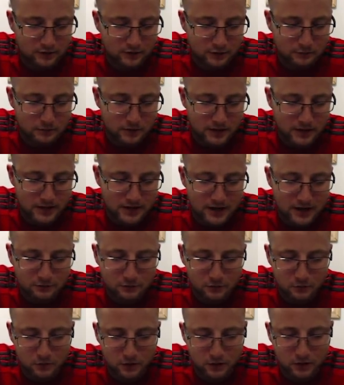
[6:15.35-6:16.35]
So that's probably the
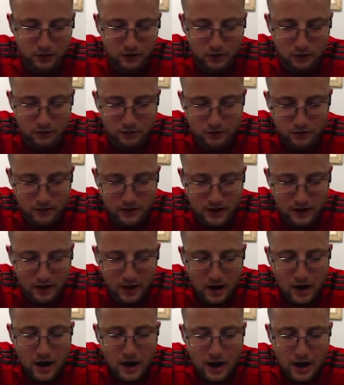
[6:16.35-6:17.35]
next one we're going to go through
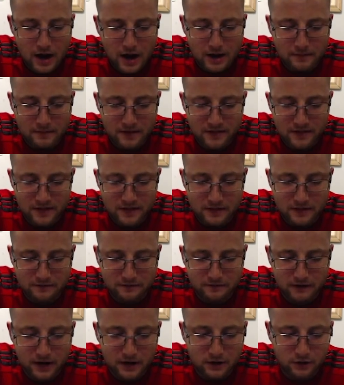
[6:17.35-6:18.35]
there. Um, and then the
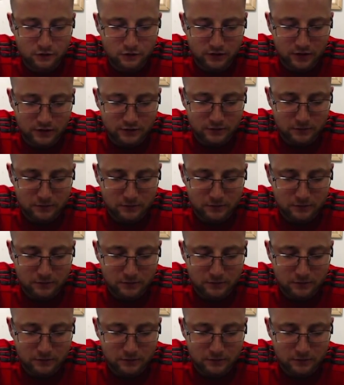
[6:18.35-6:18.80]
final treasure